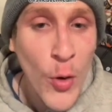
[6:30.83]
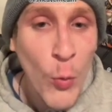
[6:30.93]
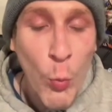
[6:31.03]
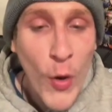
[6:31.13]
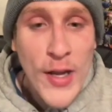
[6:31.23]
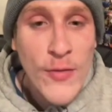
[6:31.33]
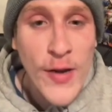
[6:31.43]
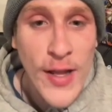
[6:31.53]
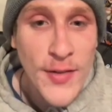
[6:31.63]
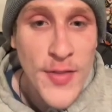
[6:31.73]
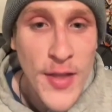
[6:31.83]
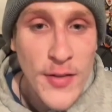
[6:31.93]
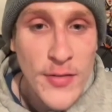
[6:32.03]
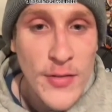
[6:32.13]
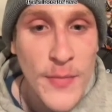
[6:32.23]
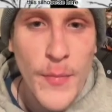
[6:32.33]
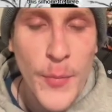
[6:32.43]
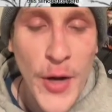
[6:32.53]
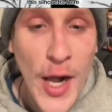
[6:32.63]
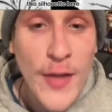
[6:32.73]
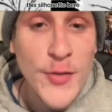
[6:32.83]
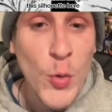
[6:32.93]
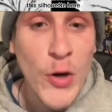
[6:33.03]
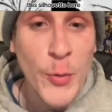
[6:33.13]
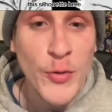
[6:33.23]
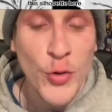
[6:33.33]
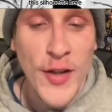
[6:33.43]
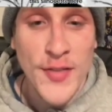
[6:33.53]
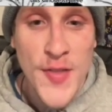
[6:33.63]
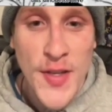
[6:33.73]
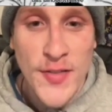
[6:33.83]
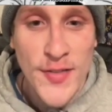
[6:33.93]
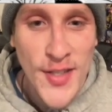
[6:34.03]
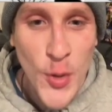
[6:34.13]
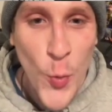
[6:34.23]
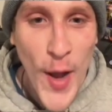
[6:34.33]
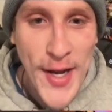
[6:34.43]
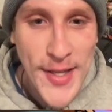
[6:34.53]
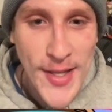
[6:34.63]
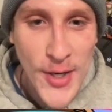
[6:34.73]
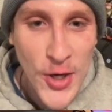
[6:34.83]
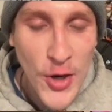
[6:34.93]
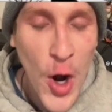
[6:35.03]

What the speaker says: What even is this? But I also want to address this silhouette here.